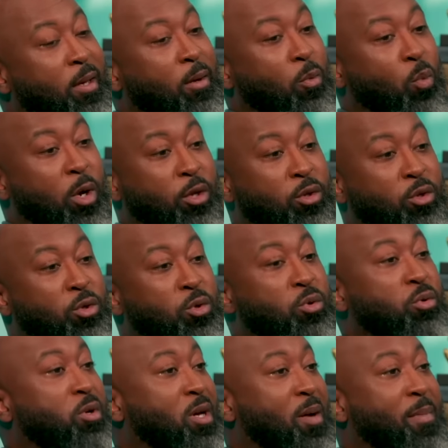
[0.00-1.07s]
When
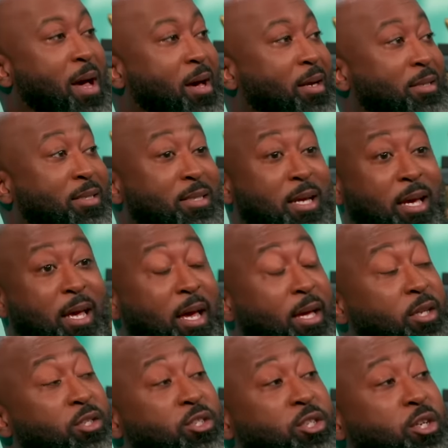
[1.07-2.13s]
you come out and say,
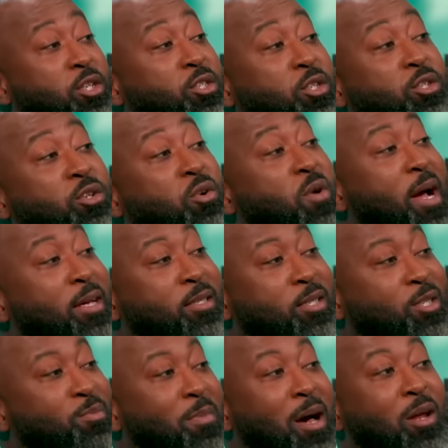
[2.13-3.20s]
hey, Jesus Christ
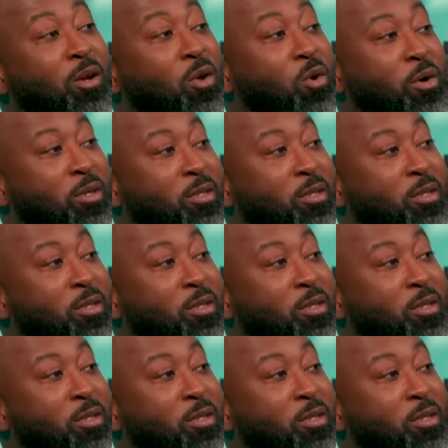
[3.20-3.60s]
is my Lord